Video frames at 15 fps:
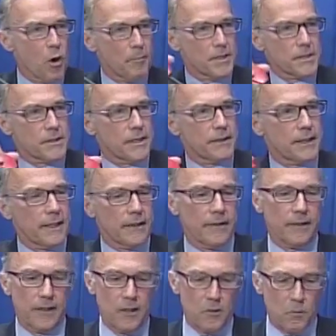woman's uh -huh. in there?
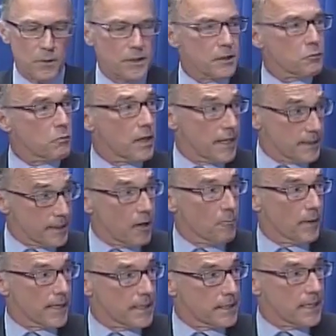Yeah. Mm -hmm. Well, this is mm-hmm. what I tell
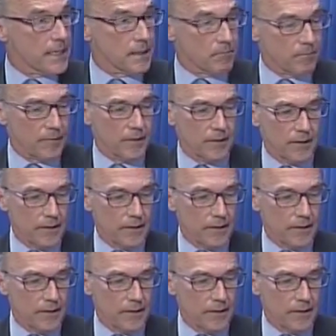my team.